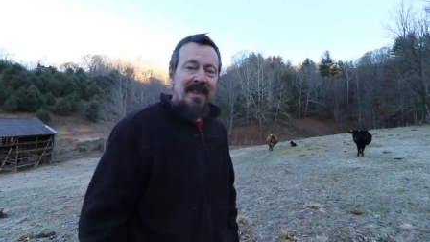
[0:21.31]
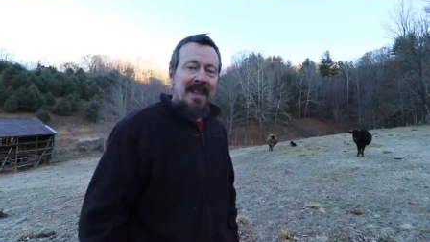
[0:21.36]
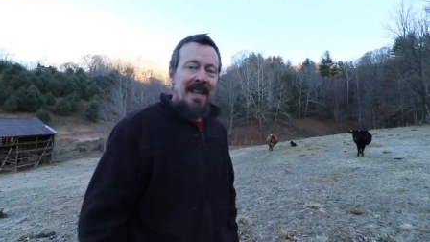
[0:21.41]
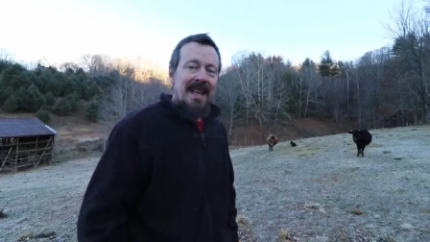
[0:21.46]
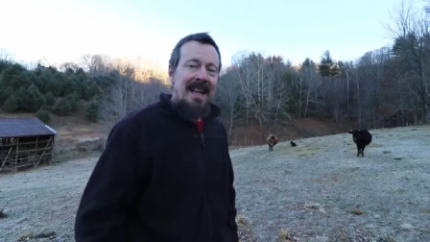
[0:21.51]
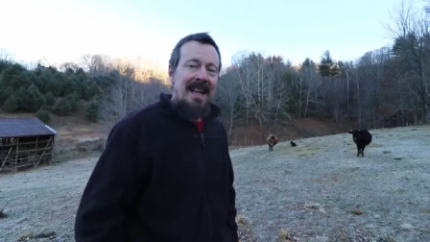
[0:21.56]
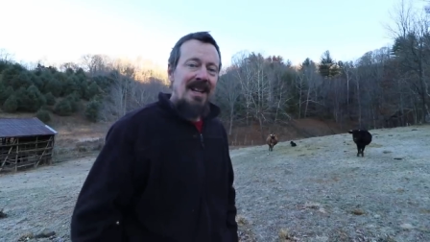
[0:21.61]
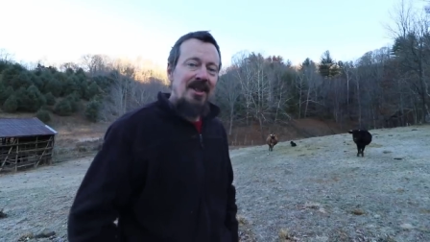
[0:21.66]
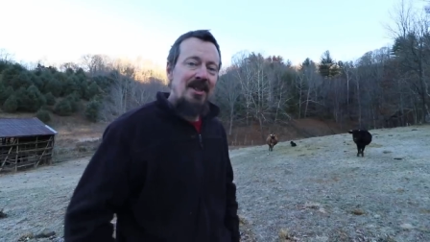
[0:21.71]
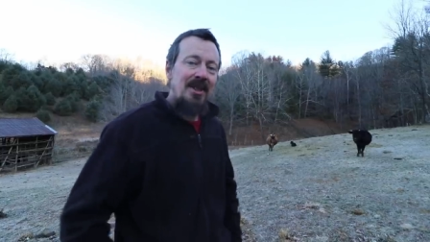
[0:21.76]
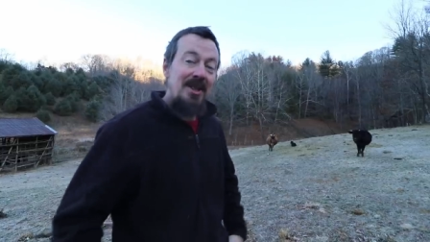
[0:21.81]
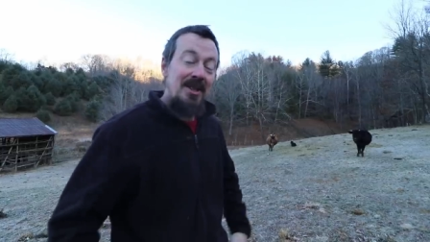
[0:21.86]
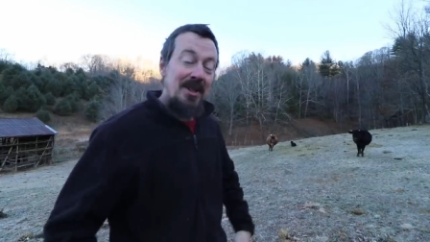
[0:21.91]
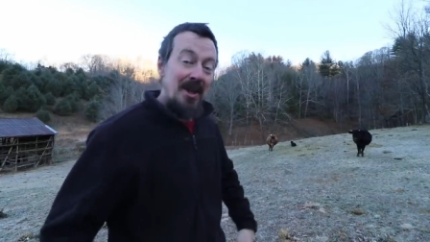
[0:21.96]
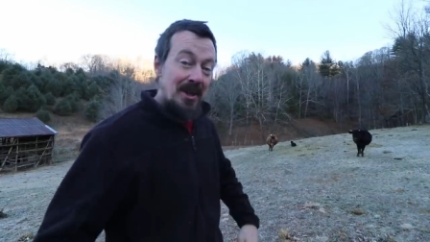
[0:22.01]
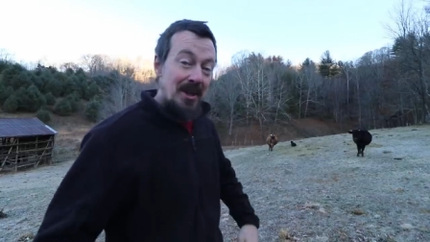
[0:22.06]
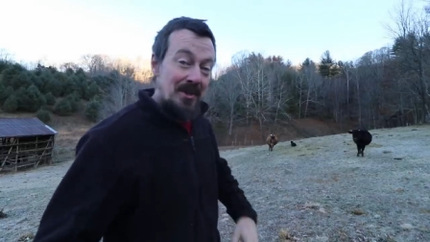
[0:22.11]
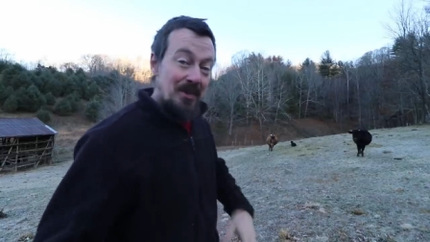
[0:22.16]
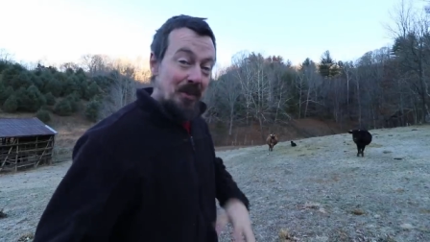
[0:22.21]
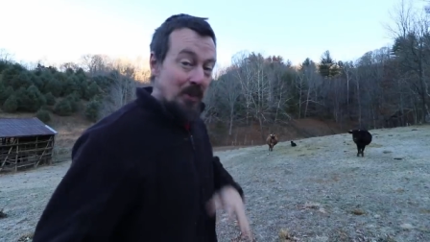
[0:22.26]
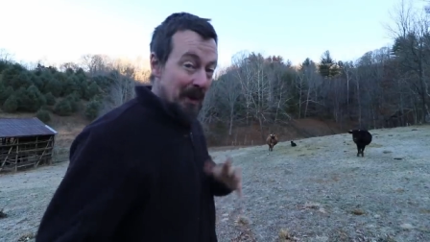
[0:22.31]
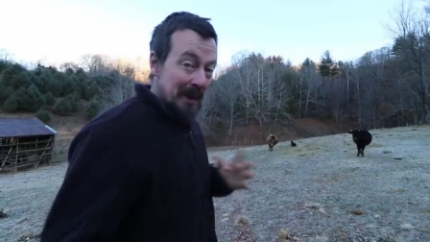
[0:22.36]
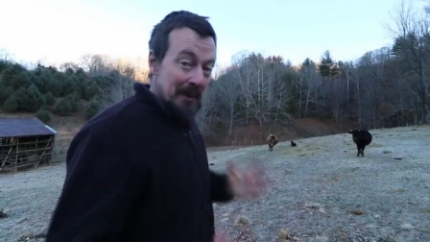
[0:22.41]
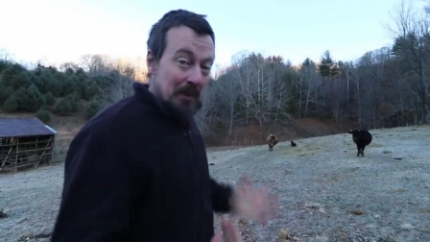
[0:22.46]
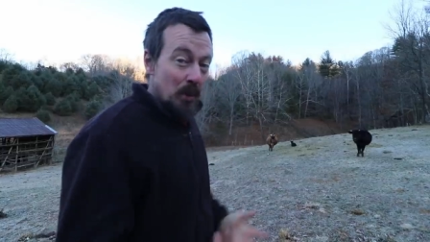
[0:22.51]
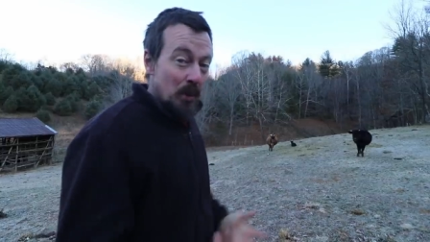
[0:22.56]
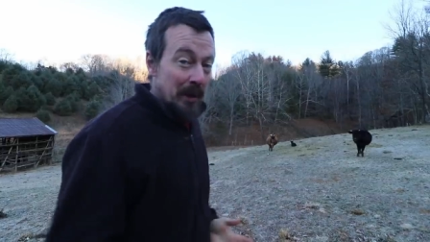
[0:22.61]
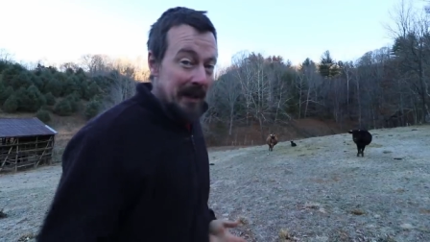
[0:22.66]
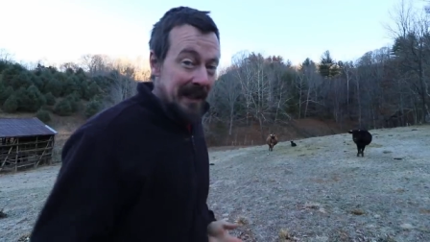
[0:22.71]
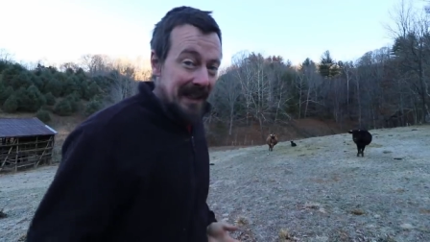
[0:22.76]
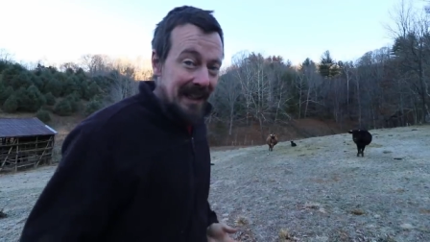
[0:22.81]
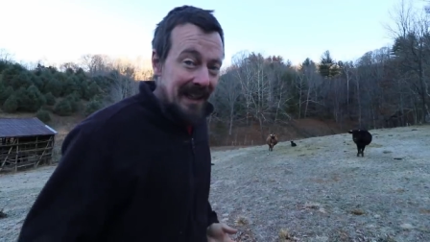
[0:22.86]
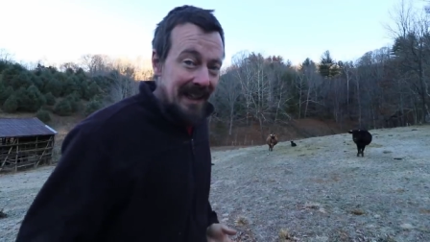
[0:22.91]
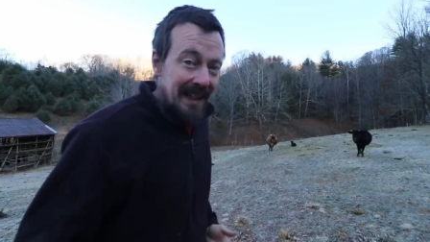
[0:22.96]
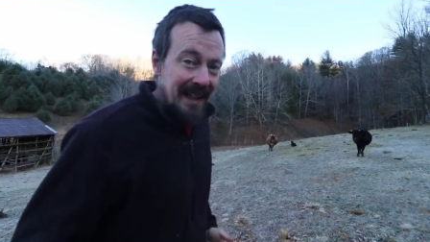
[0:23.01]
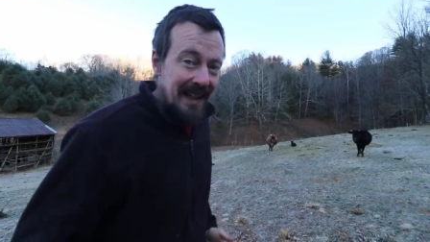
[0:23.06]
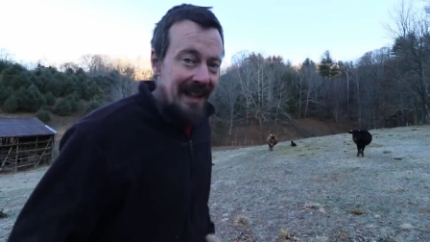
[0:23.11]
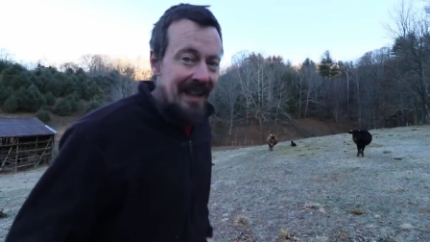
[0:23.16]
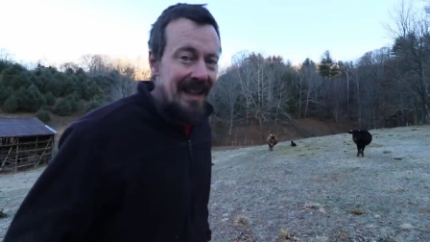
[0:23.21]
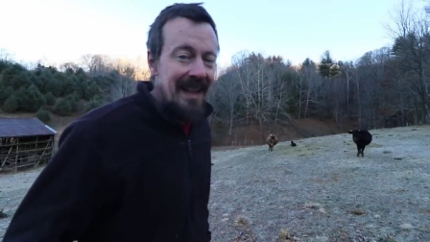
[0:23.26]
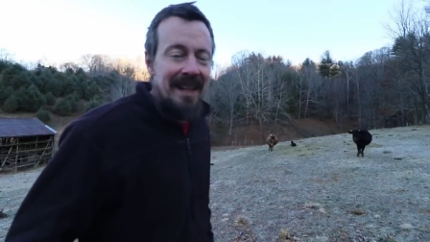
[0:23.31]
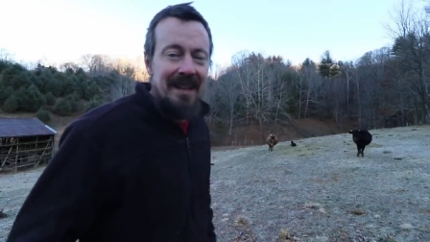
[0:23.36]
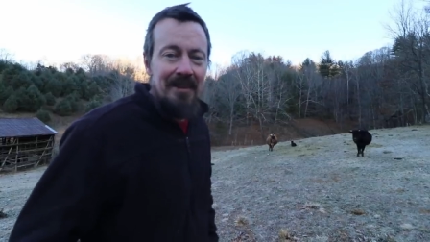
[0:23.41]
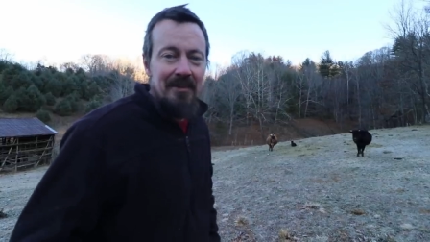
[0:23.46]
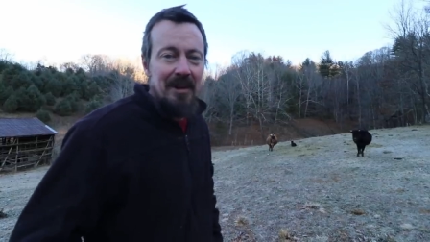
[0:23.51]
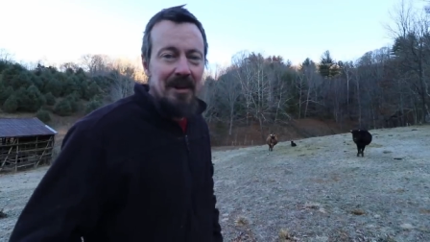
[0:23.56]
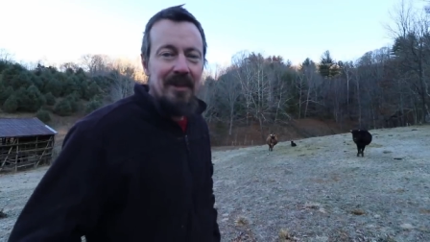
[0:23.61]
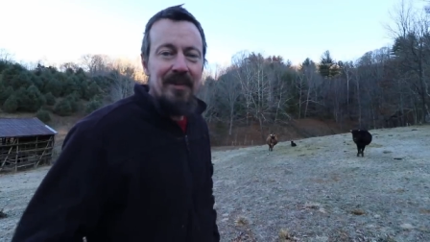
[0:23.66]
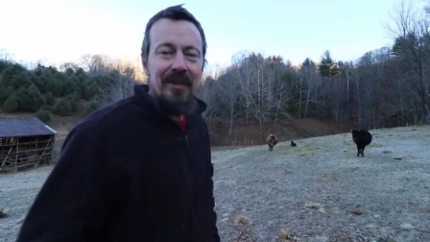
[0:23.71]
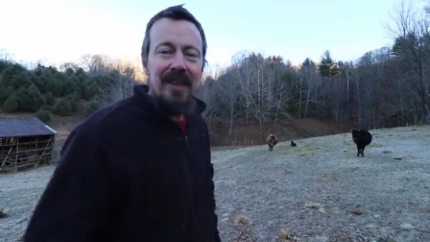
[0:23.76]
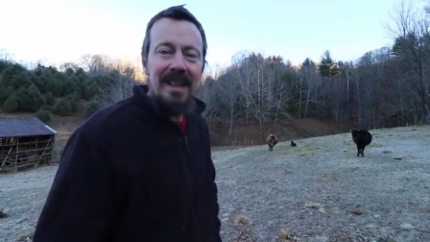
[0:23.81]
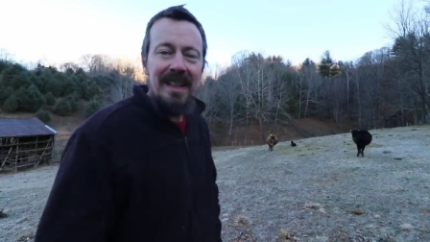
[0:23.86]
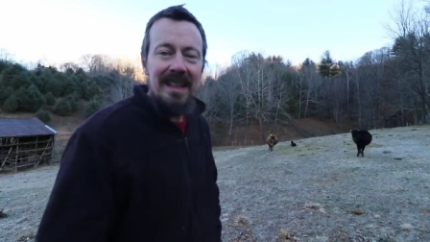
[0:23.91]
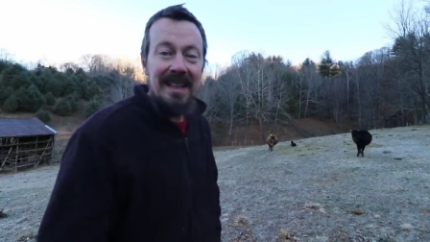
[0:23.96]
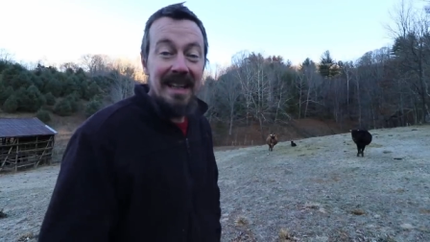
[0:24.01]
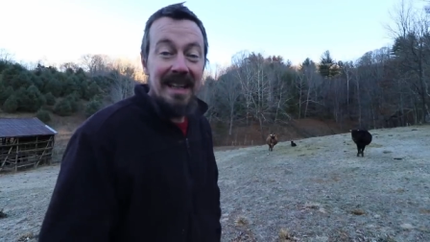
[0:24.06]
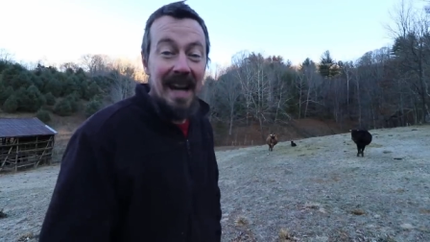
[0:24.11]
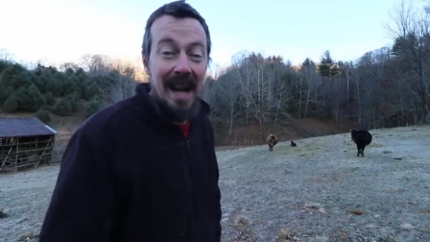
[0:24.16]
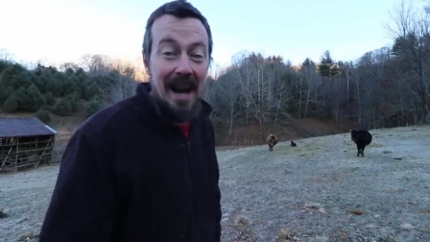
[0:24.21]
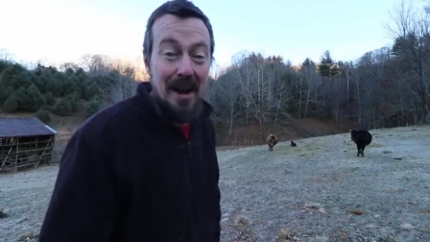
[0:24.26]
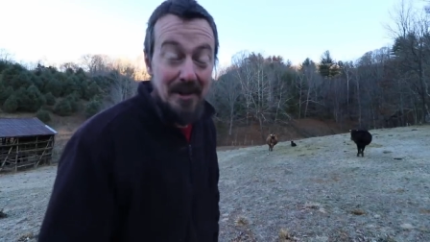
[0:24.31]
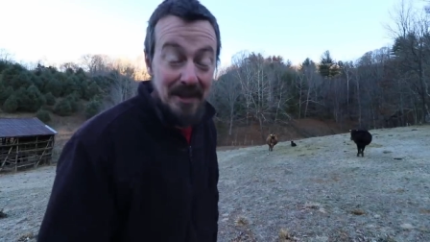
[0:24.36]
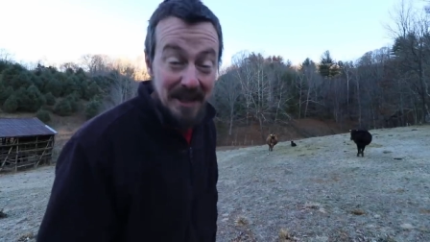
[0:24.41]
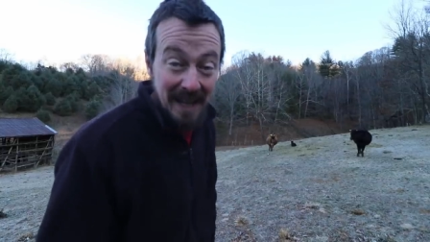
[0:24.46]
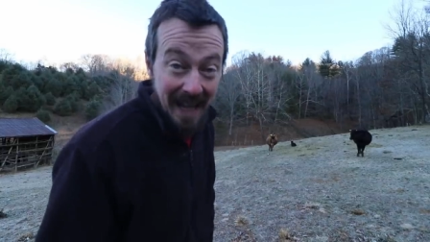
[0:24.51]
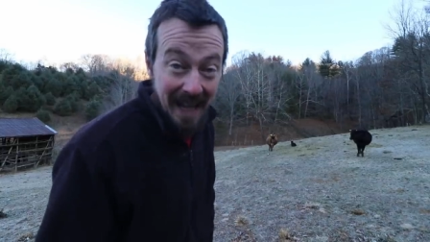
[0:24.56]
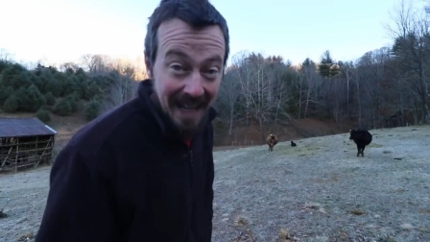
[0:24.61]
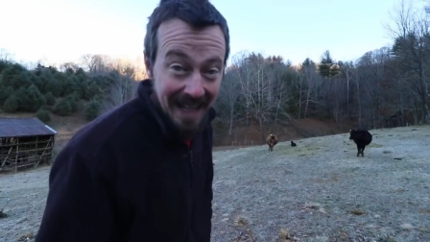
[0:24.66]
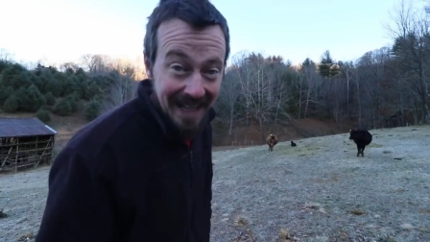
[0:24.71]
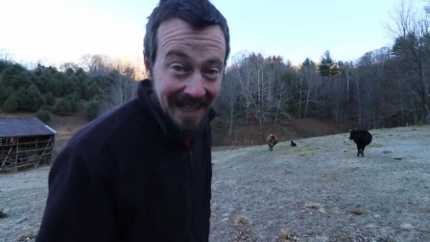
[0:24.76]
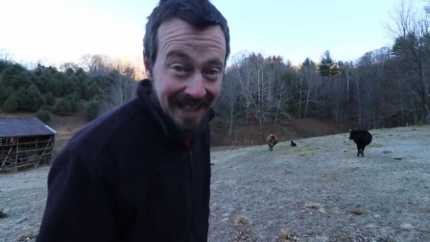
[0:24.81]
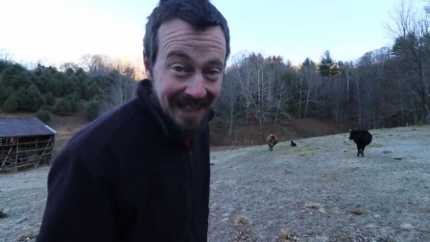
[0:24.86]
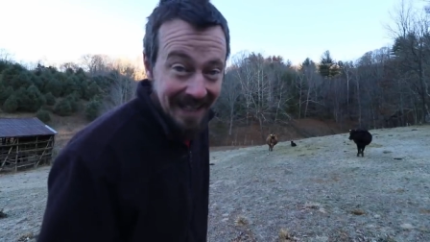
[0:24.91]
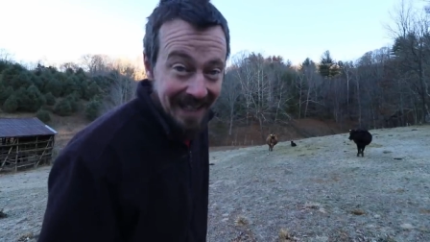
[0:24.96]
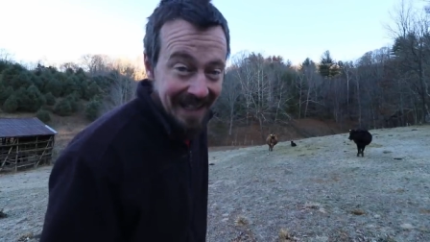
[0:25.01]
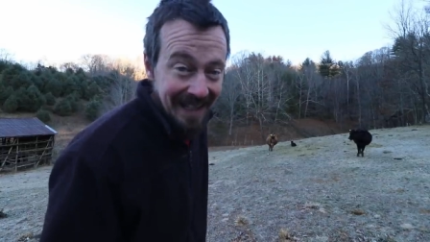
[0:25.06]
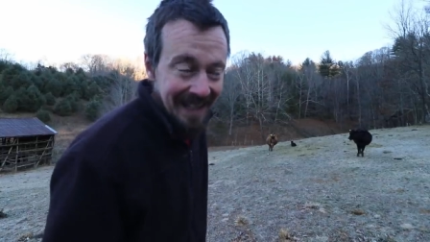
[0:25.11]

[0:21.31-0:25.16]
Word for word: It actually starts one morning with feeding the cows hay